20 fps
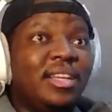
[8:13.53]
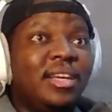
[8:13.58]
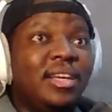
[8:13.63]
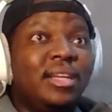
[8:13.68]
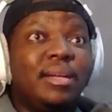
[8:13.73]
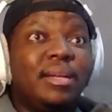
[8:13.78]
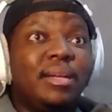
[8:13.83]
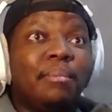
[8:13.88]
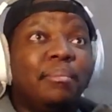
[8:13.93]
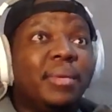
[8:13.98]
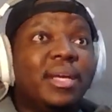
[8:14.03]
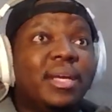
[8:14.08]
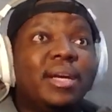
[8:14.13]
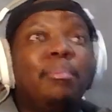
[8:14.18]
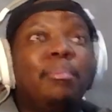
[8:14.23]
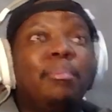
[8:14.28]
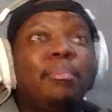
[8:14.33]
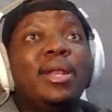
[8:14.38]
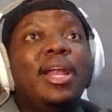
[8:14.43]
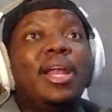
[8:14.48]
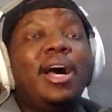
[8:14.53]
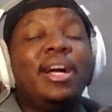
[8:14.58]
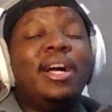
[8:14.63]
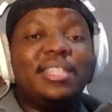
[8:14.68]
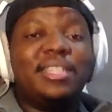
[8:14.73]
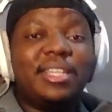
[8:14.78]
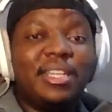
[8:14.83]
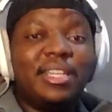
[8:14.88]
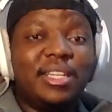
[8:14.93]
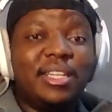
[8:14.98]
The bigger
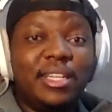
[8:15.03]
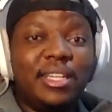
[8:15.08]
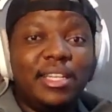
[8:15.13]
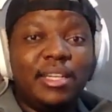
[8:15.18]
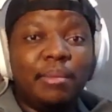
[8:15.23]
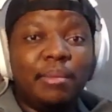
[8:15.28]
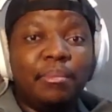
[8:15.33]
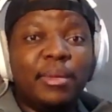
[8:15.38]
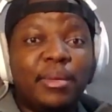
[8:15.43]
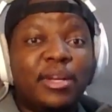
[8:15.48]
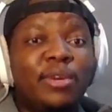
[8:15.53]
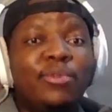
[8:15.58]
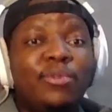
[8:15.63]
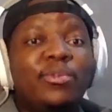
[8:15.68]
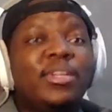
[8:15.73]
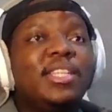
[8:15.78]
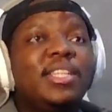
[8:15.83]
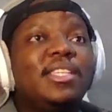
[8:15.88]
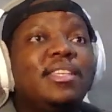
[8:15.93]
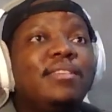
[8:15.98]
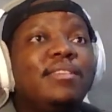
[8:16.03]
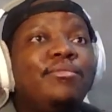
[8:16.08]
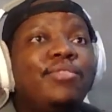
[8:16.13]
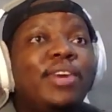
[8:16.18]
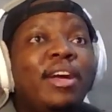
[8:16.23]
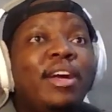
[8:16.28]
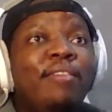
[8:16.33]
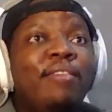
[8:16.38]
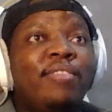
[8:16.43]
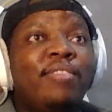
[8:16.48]
plot. The bigger reason for
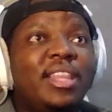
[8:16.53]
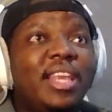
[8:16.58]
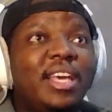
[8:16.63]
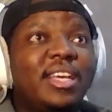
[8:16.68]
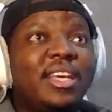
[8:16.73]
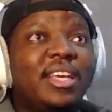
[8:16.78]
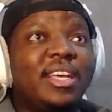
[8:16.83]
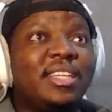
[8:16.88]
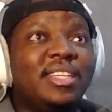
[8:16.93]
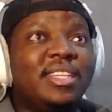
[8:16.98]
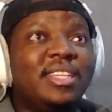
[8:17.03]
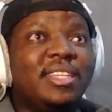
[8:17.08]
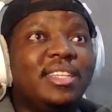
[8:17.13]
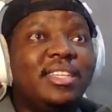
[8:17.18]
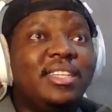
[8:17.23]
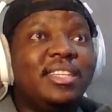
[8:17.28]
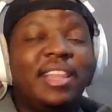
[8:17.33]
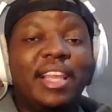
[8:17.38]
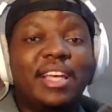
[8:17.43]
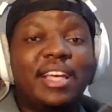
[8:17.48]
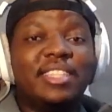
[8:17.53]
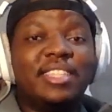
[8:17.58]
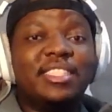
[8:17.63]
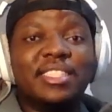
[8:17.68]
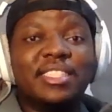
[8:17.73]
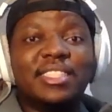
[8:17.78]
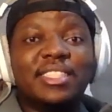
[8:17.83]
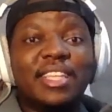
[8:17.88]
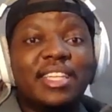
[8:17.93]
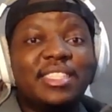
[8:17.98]
everything. Like, she's
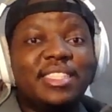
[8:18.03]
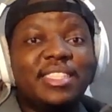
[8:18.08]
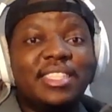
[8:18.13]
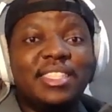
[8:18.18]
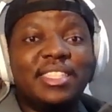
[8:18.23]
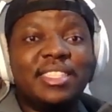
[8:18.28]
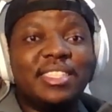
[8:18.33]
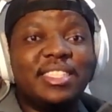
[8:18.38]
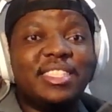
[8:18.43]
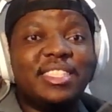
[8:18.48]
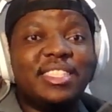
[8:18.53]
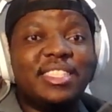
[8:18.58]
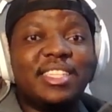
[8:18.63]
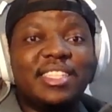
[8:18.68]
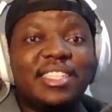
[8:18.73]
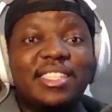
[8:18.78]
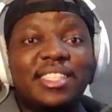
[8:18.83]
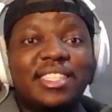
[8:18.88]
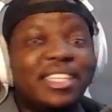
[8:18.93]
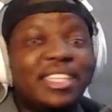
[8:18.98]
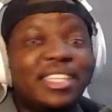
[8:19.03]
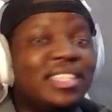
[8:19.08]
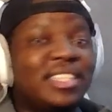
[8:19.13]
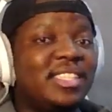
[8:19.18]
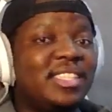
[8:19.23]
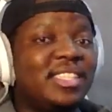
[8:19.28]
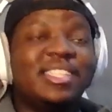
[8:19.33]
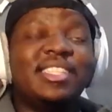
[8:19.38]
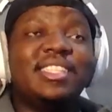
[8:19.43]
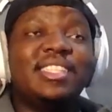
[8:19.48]
destined
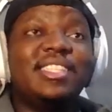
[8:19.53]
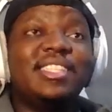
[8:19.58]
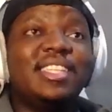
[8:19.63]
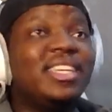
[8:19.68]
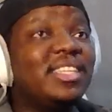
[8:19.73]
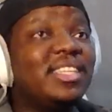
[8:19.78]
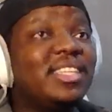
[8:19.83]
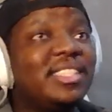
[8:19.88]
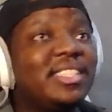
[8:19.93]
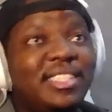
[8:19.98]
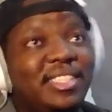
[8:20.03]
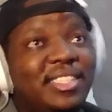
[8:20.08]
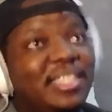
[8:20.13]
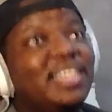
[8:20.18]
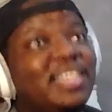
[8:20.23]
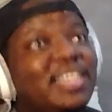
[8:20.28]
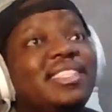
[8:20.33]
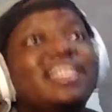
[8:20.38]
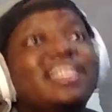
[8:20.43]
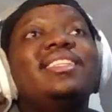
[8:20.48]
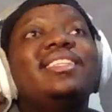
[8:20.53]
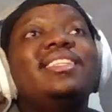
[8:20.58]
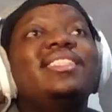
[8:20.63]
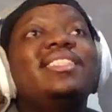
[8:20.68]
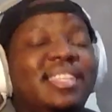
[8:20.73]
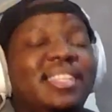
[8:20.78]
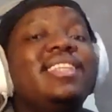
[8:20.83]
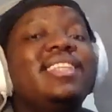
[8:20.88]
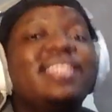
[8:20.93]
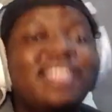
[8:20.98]

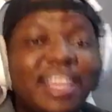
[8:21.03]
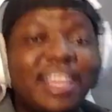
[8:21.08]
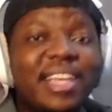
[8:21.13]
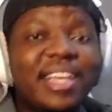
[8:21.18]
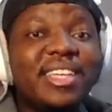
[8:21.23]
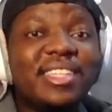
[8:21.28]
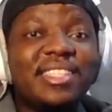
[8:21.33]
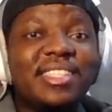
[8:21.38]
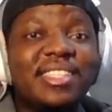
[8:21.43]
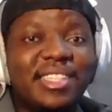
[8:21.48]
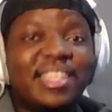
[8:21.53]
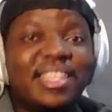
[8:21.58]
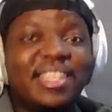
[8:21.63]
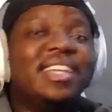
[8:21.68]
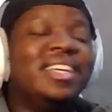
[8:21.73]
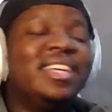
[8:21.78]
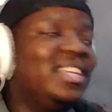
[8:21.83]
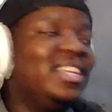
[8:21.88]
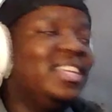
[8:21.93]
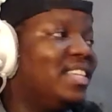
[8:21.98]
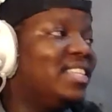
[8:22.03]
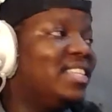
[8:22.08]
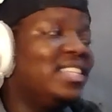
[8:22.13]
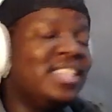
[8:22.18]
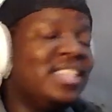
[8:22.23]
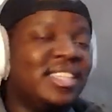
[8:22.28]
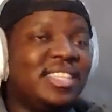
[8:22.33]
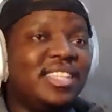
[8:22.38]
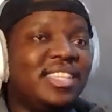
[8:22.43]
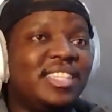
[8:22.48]
666666666. She's the
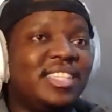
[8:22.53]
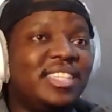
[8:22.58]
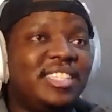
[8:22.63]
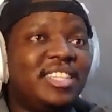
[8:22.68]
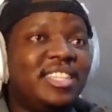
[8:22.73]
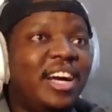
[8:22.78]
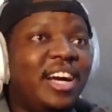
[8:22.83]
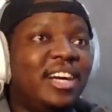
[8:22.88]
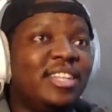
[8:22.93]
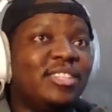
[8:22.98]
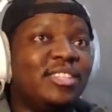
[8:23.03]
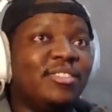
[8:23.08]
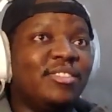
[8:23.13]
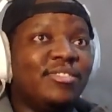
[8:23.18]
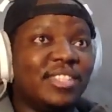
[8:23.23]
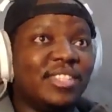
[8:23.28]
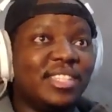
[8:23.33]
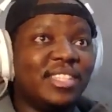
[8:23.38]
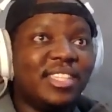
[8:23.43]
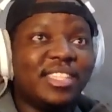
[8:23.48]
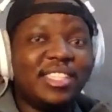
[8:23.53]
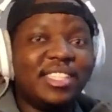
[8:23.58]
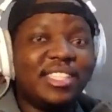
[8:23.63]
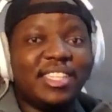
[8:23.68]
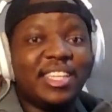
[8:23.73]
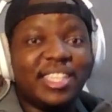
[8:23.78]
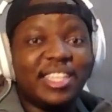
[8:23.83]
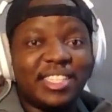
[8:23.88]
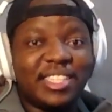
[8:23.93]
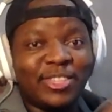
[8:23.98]
sixth child of the
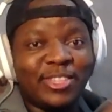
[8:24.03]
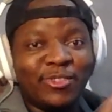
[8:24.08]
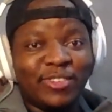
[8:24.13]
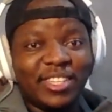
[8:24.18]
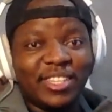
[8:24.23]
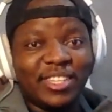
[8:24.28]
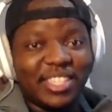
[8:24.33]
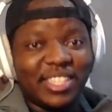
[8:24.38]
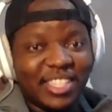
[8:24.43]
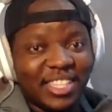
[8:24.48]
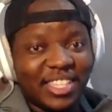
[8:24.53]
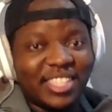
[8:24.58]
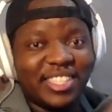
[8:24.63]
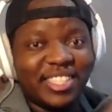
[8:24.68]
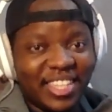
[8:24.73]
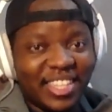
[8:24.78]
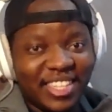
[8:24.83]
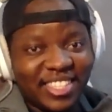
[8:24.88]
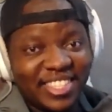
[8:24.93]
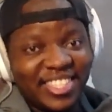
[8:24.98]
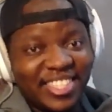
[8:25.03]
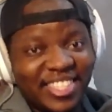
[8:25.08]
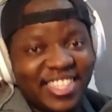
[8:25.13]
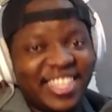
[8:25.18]
66 of the 66.